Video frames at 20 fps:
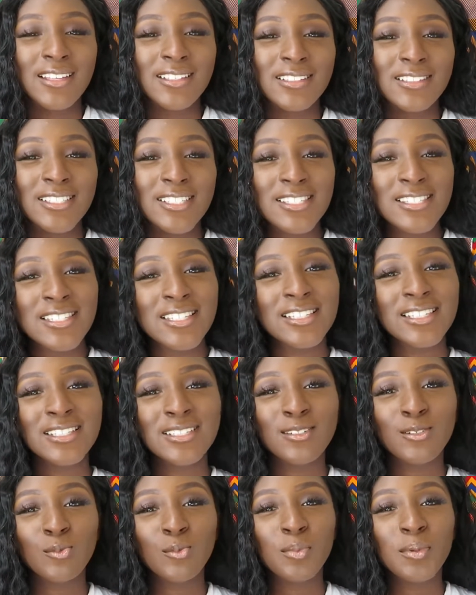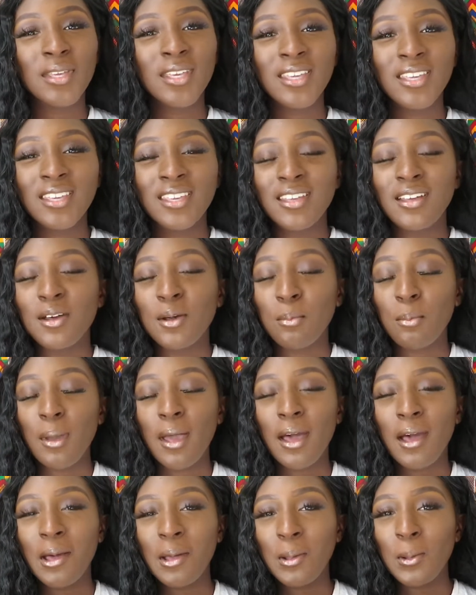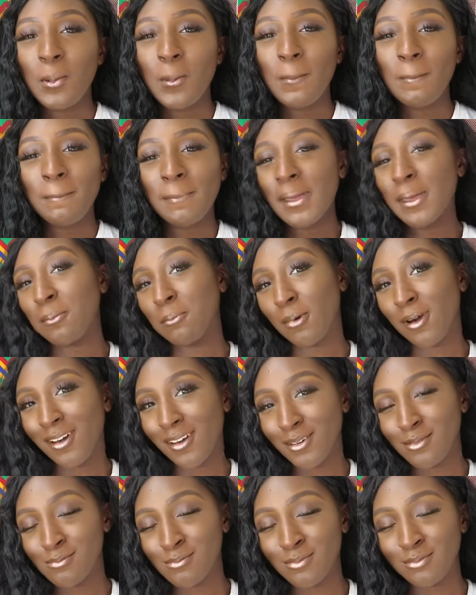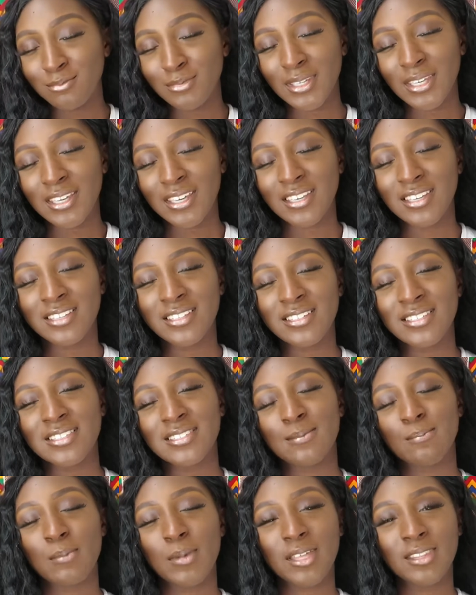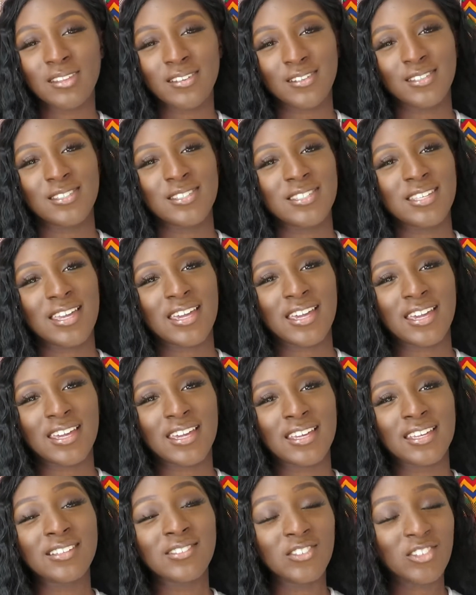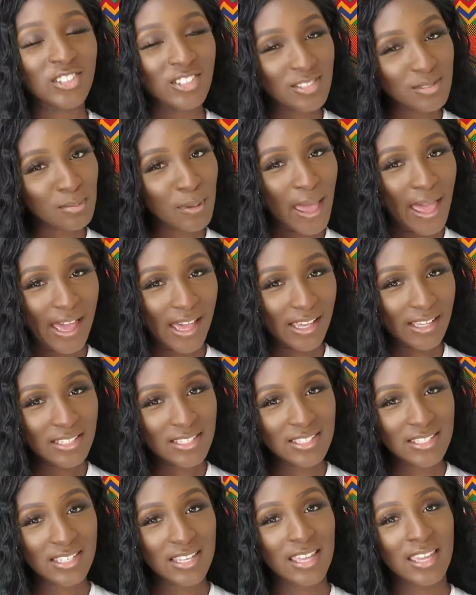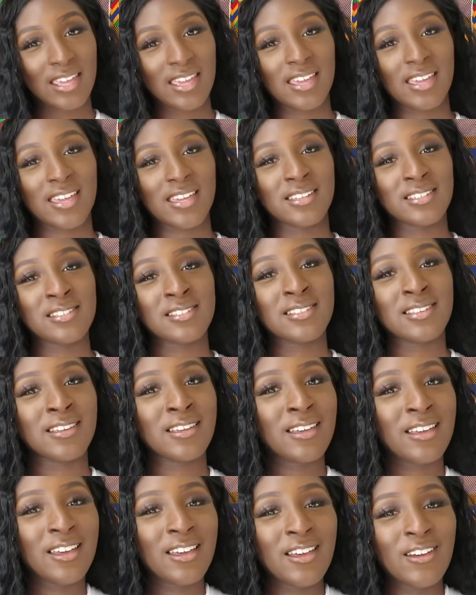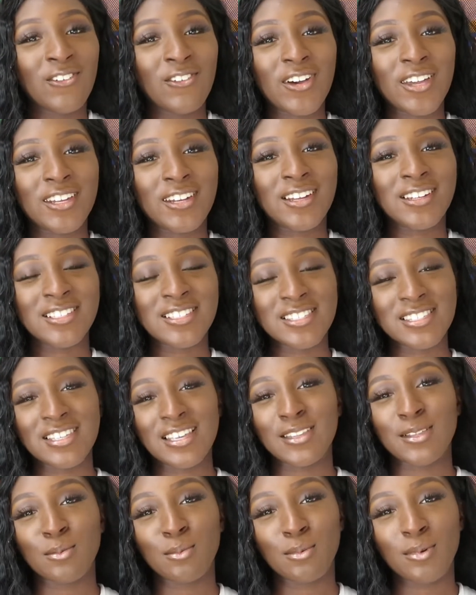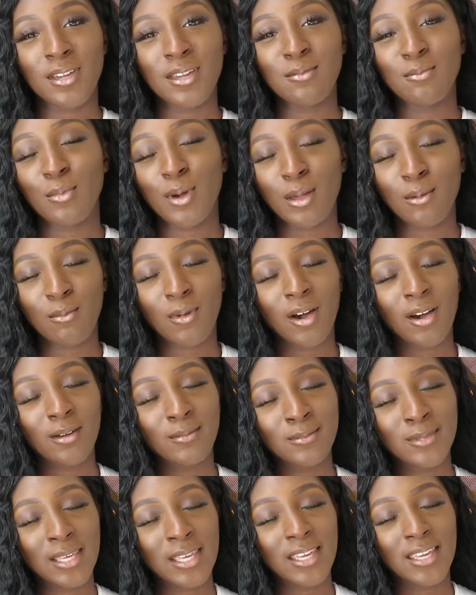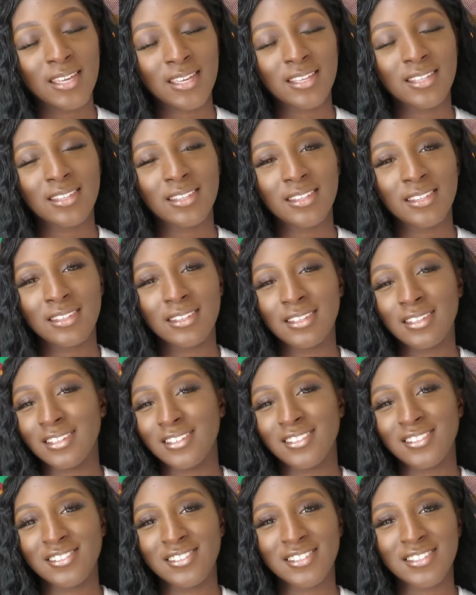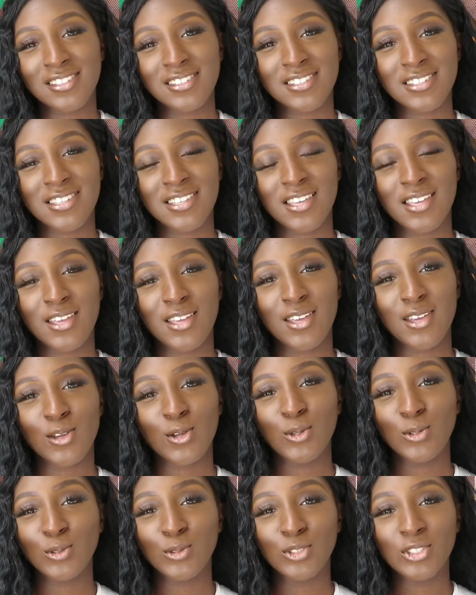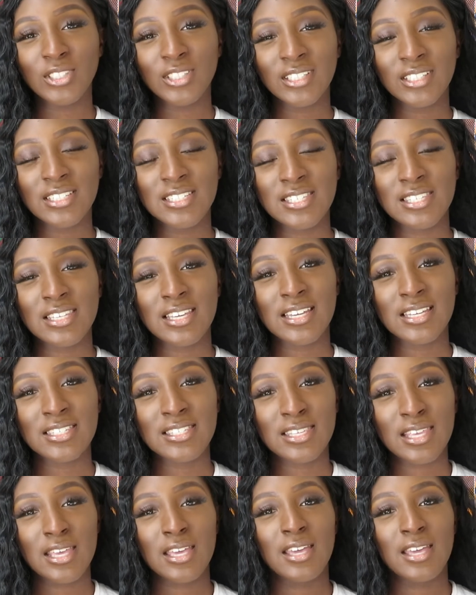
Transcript: just a little bit about my mom because Mother's Day just passed and why not celebrate my mom and just who she is as